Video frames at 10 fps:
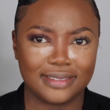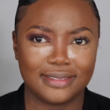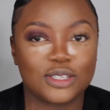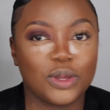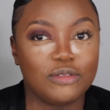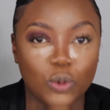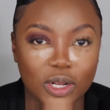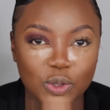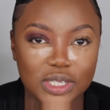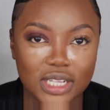So if you want
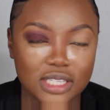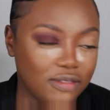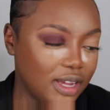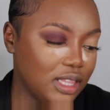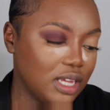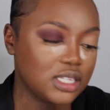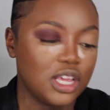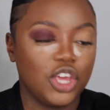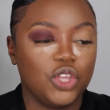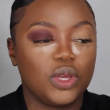to intensify
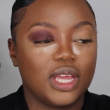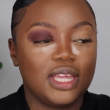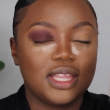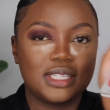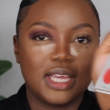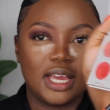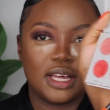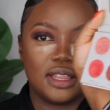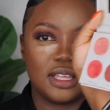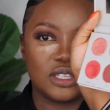things, you can either take
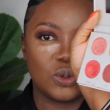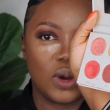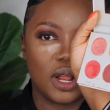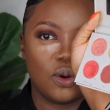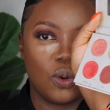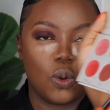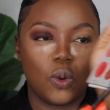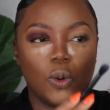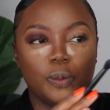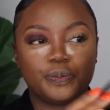this one
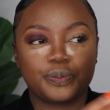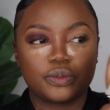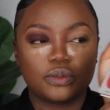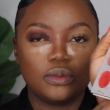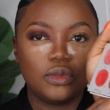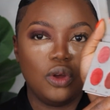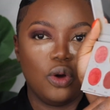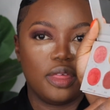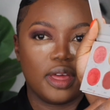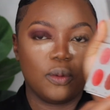or
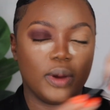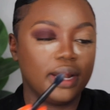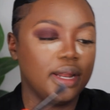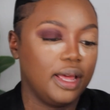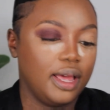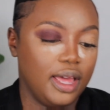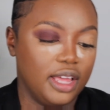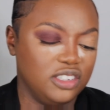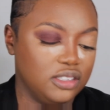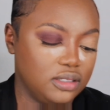that one
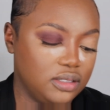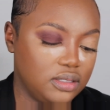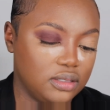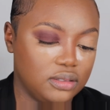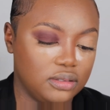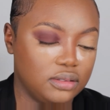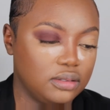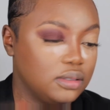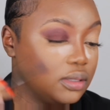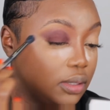and just
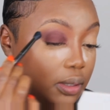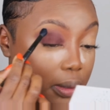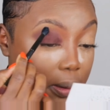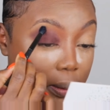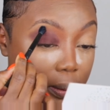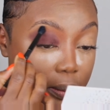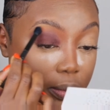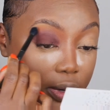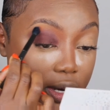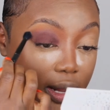
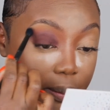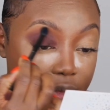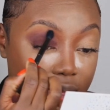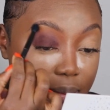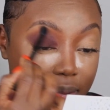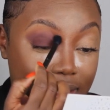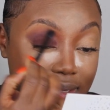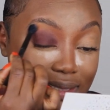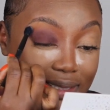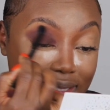put it up there, but
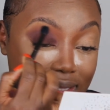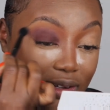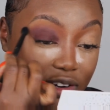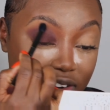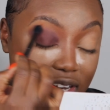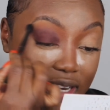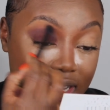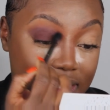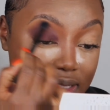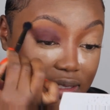it's not really
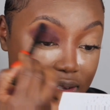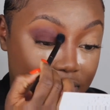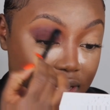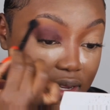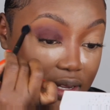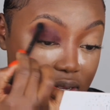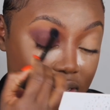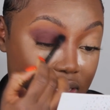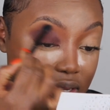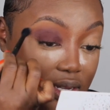necessary.
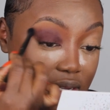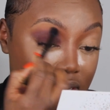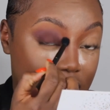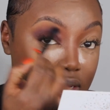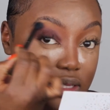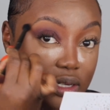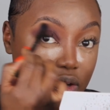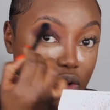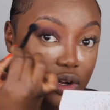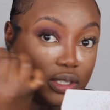It's
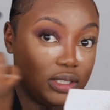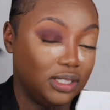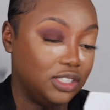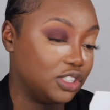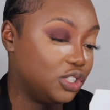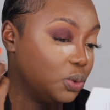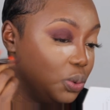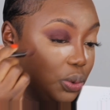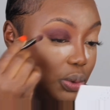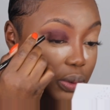not. It's just to